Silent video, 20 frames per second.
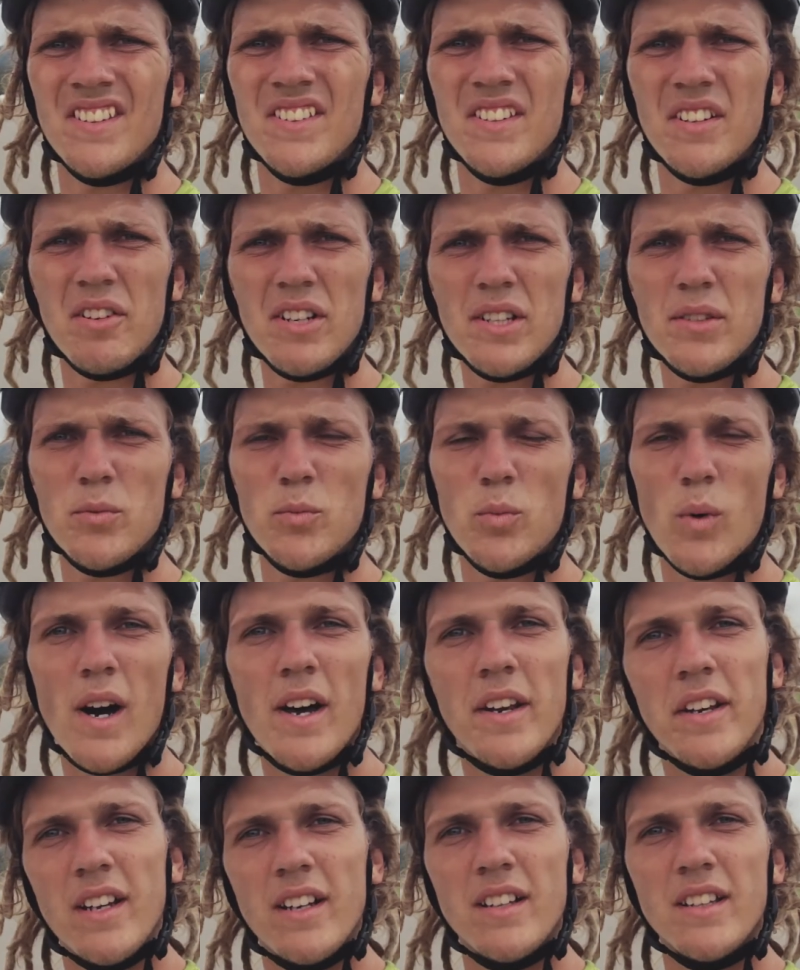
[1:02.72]
There is
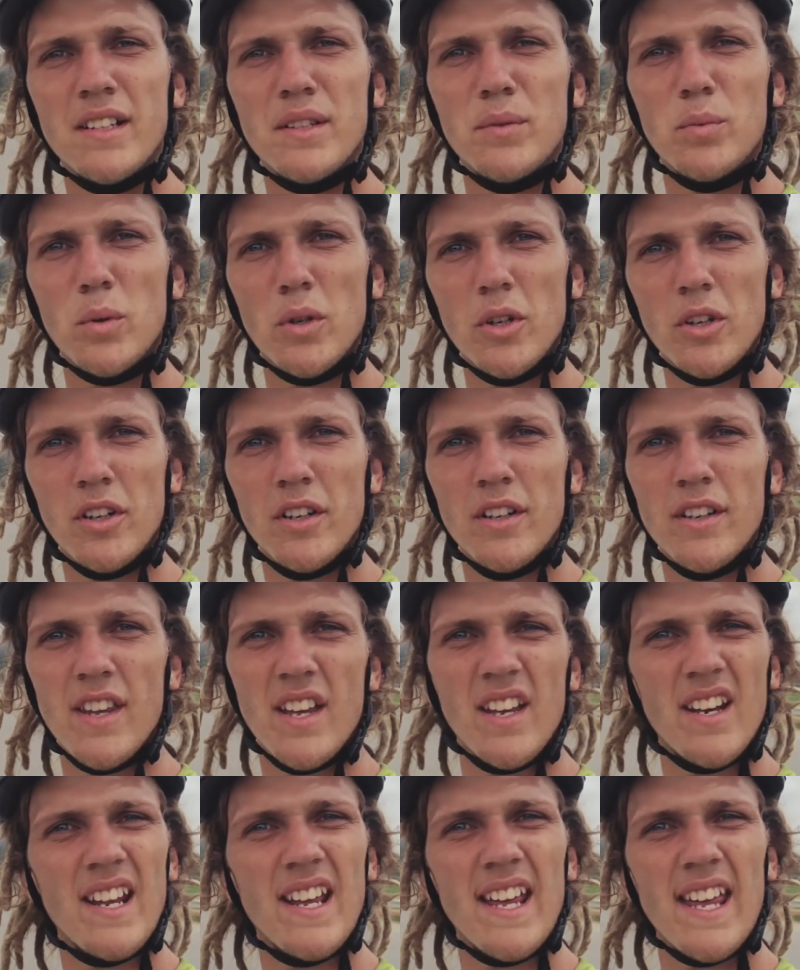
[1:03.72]
one English word
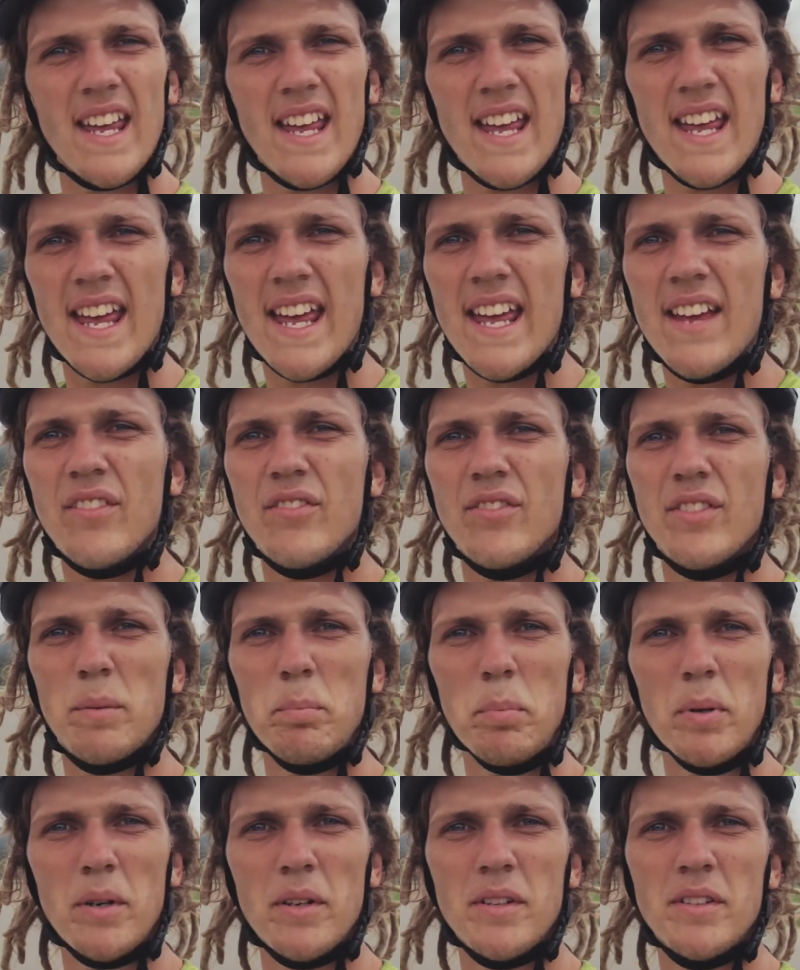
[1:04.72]
that every
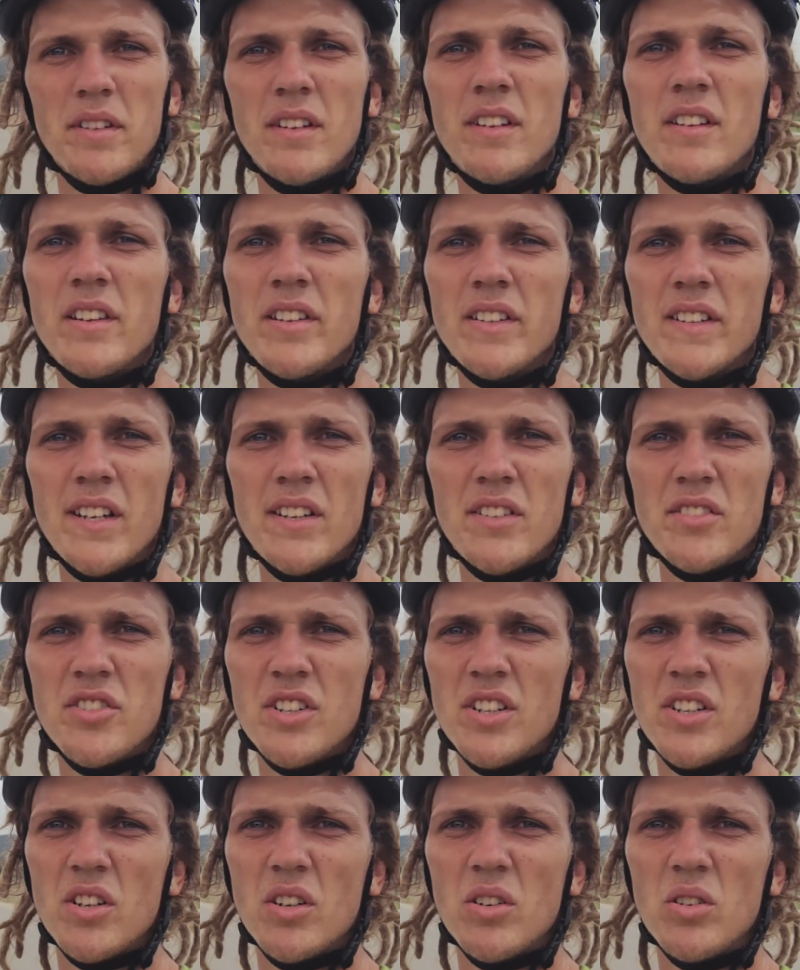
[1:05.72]
person in this
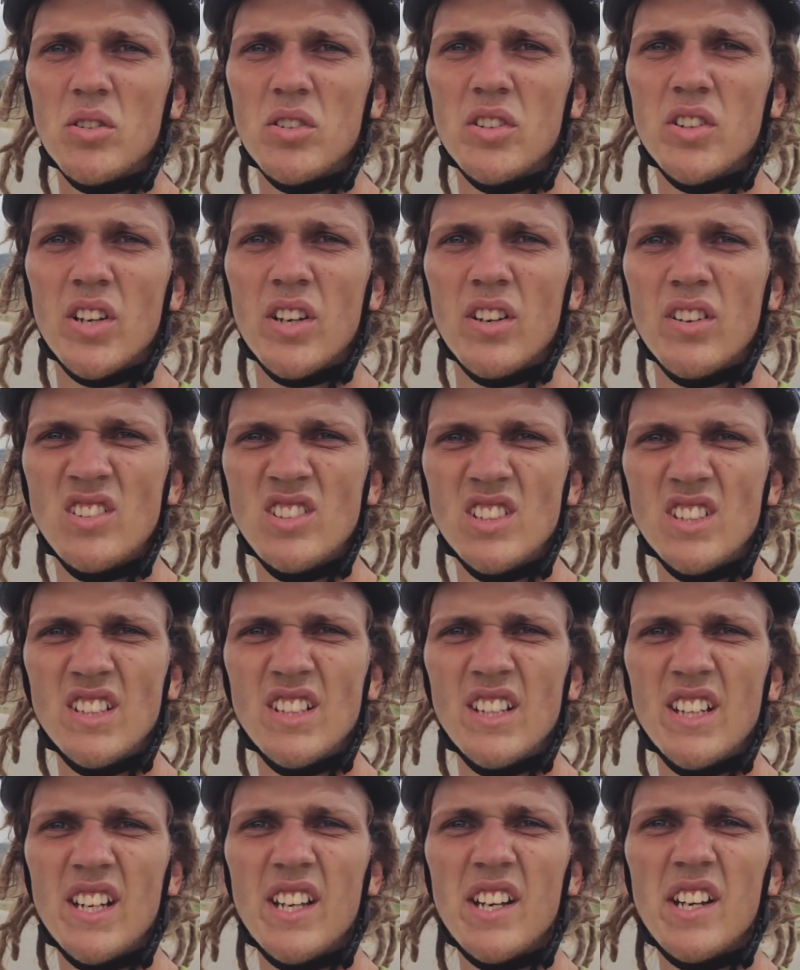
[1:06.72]
country knows.
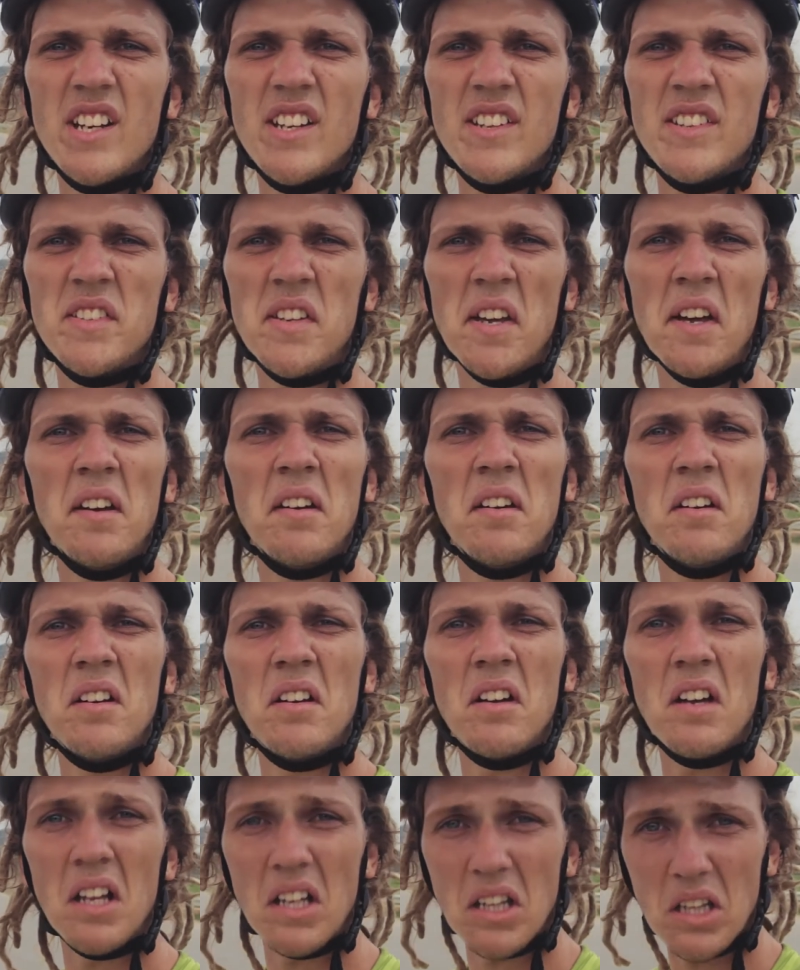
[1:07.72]
It is
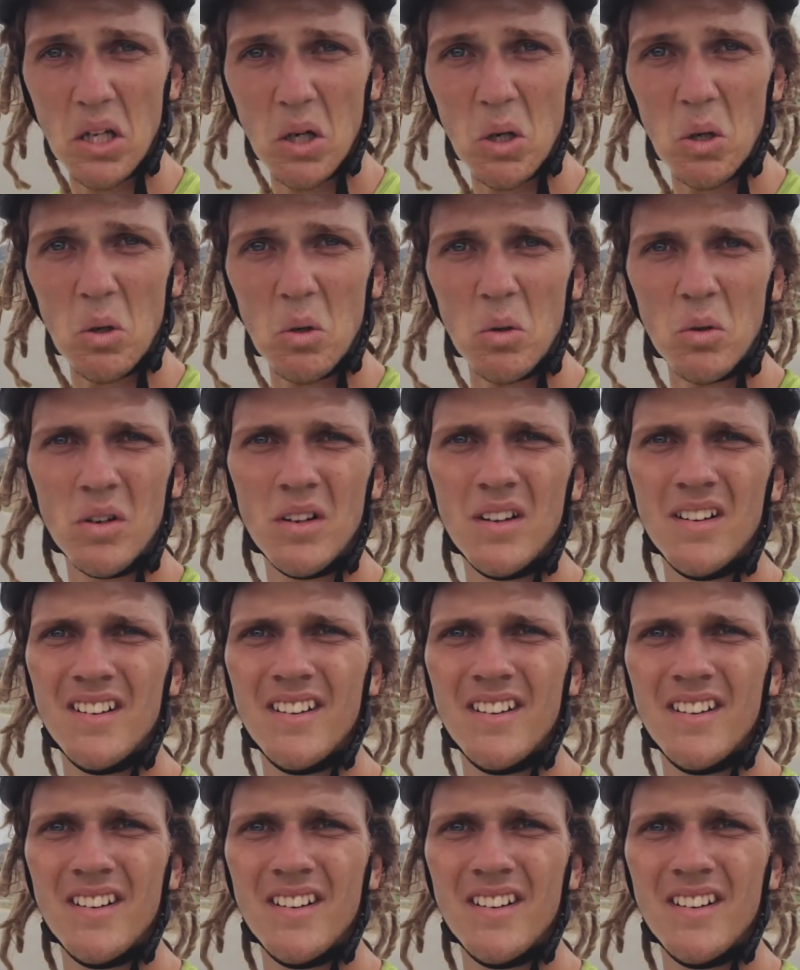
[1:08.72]
hello.